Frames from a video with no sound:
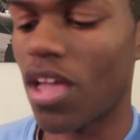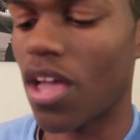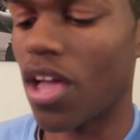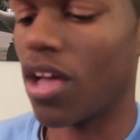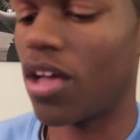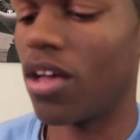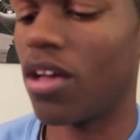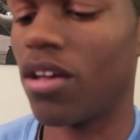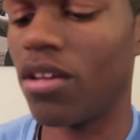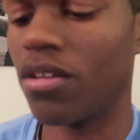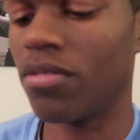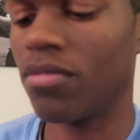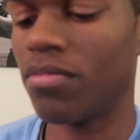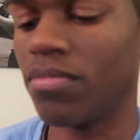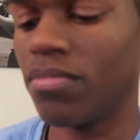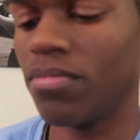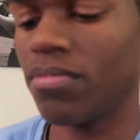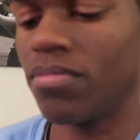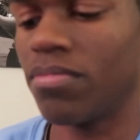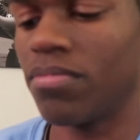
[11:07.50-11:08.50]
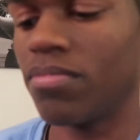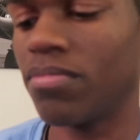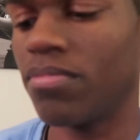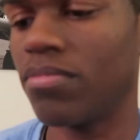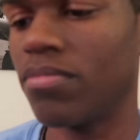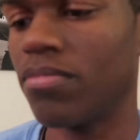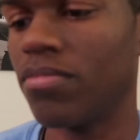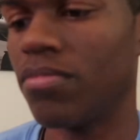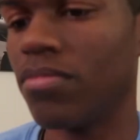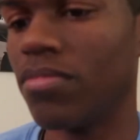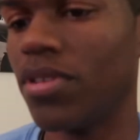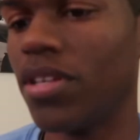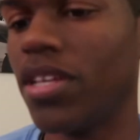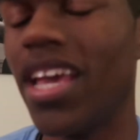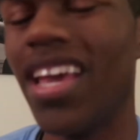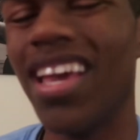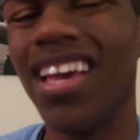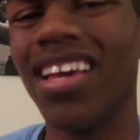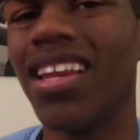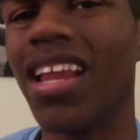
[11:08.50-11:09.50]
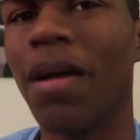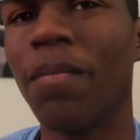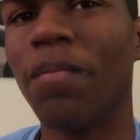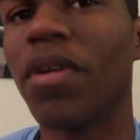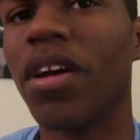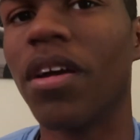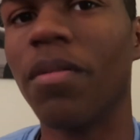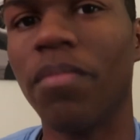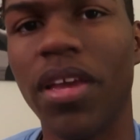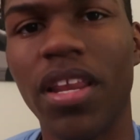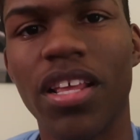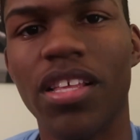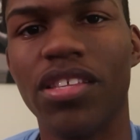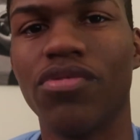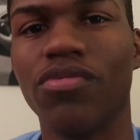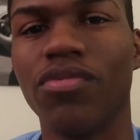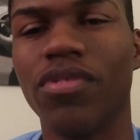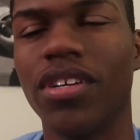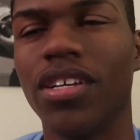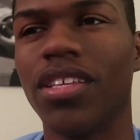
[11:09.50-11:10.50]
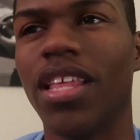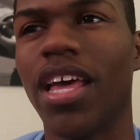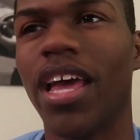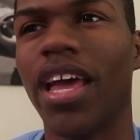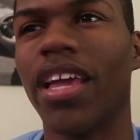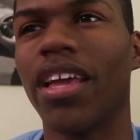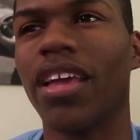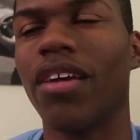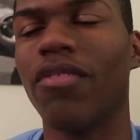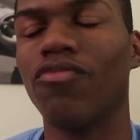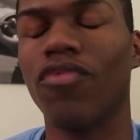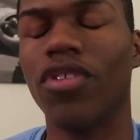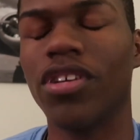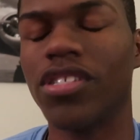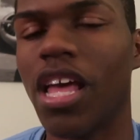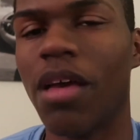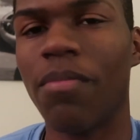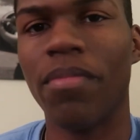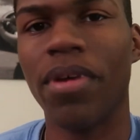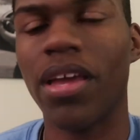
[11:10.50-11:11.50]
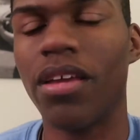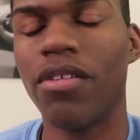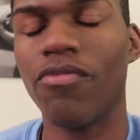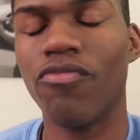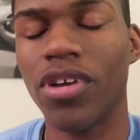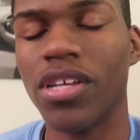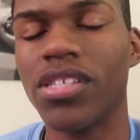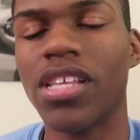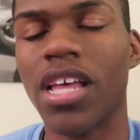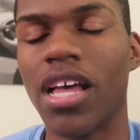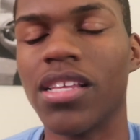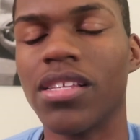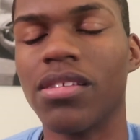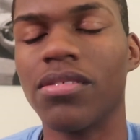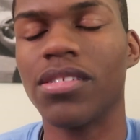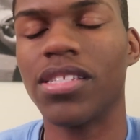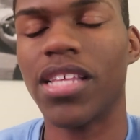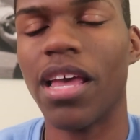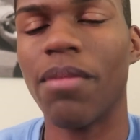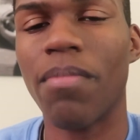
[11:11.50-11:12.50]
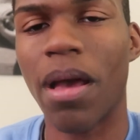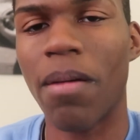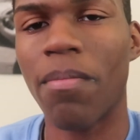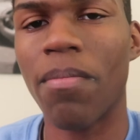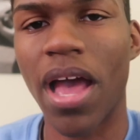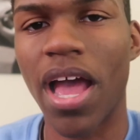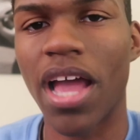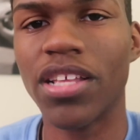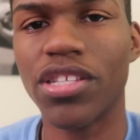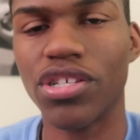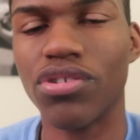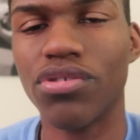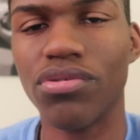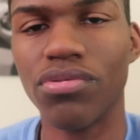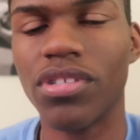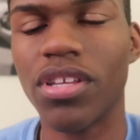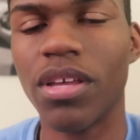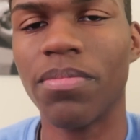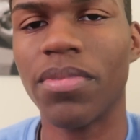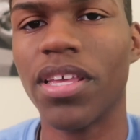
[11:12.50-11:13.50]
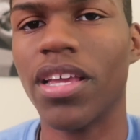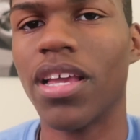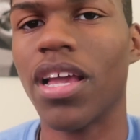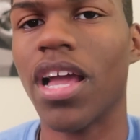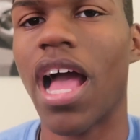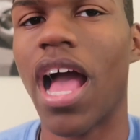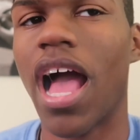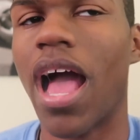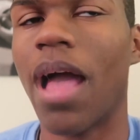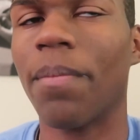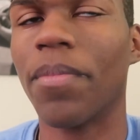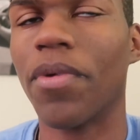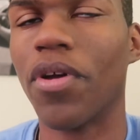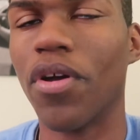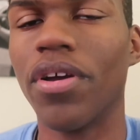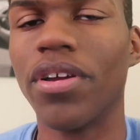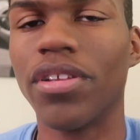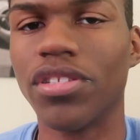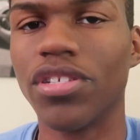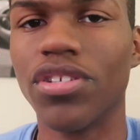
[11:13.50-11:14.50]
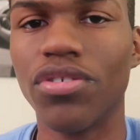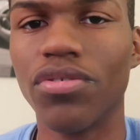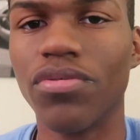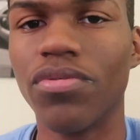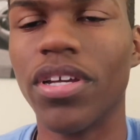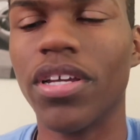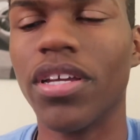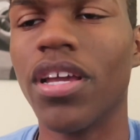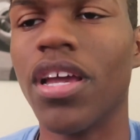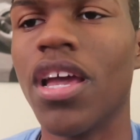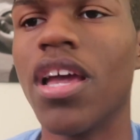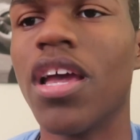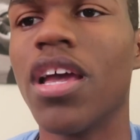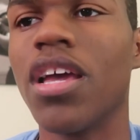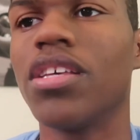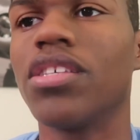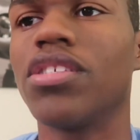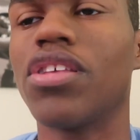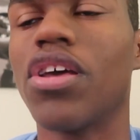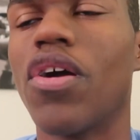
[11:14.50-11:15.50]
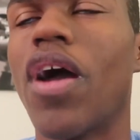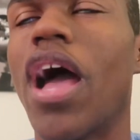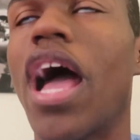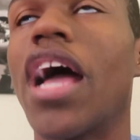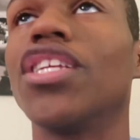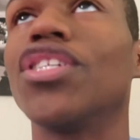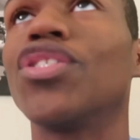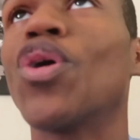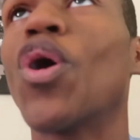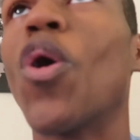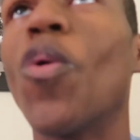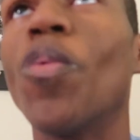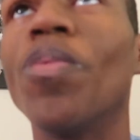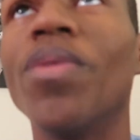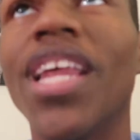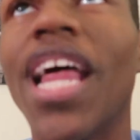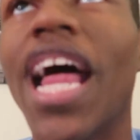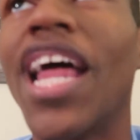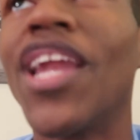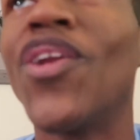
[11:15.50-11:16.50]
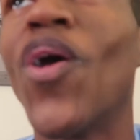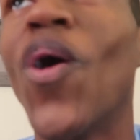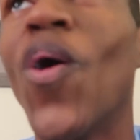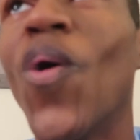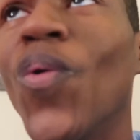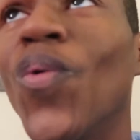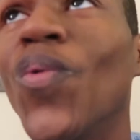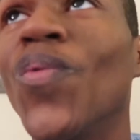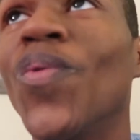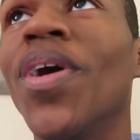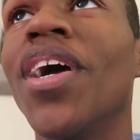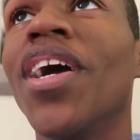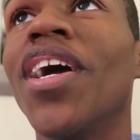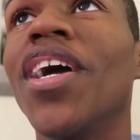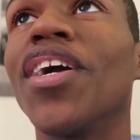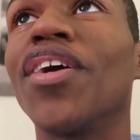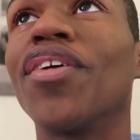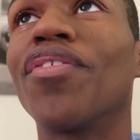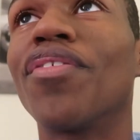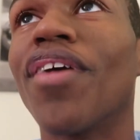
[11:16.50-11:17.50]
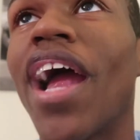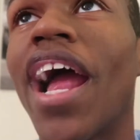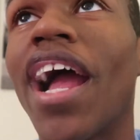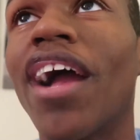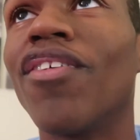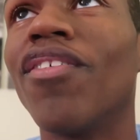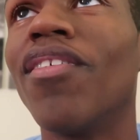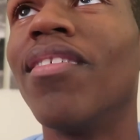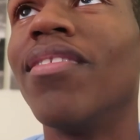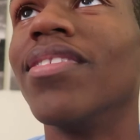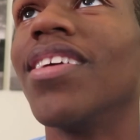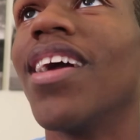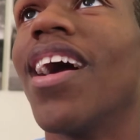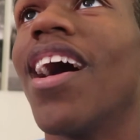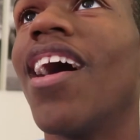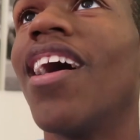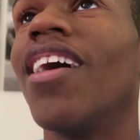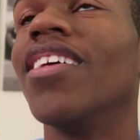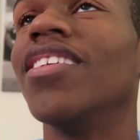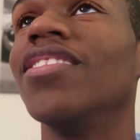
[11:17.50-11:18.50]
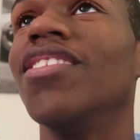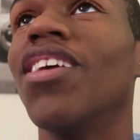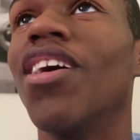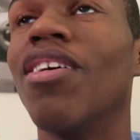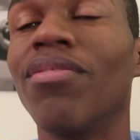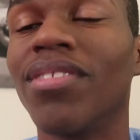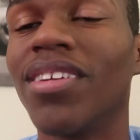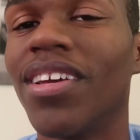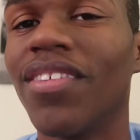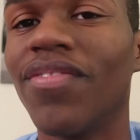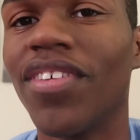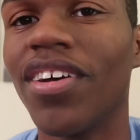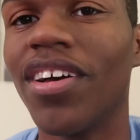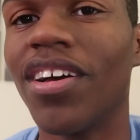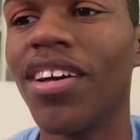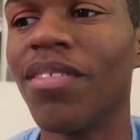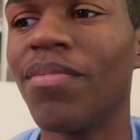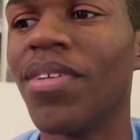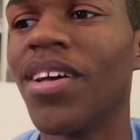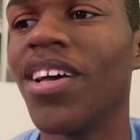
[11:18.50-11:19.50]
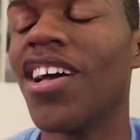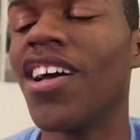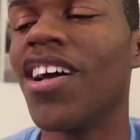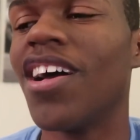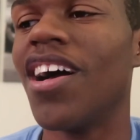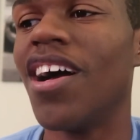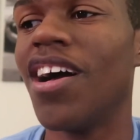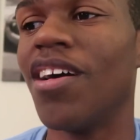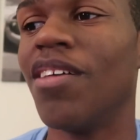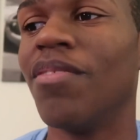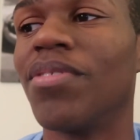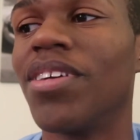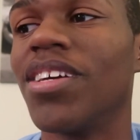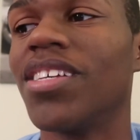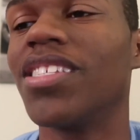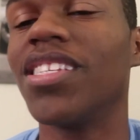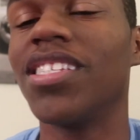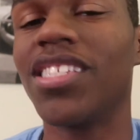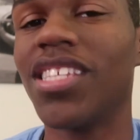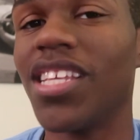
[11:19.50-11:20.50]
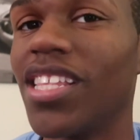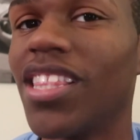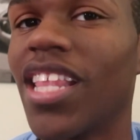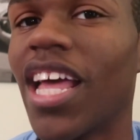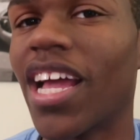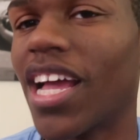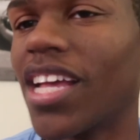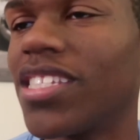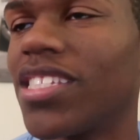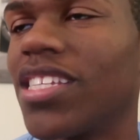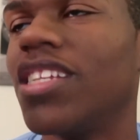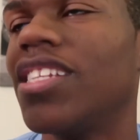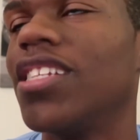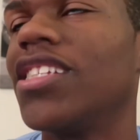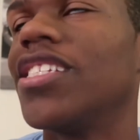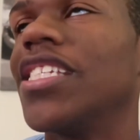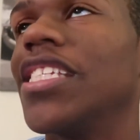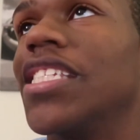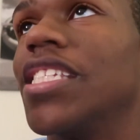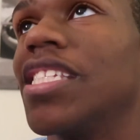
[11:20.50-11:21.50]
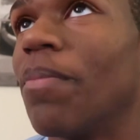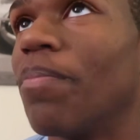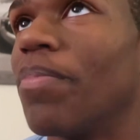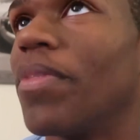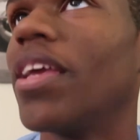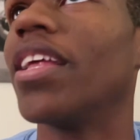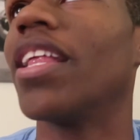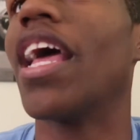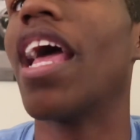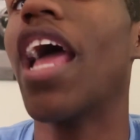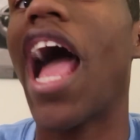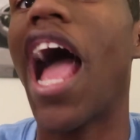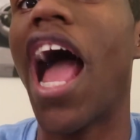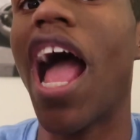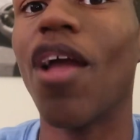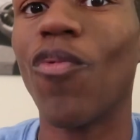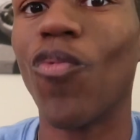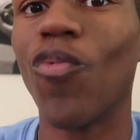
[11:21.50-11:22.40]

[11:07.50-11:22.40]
Um yeah, and I'm committed to it. Like once I met once I set my mind to do something, I'm going to do it. So I just hope that I don't crackle on y'all and don't give up, um because it's like I said, this is something that I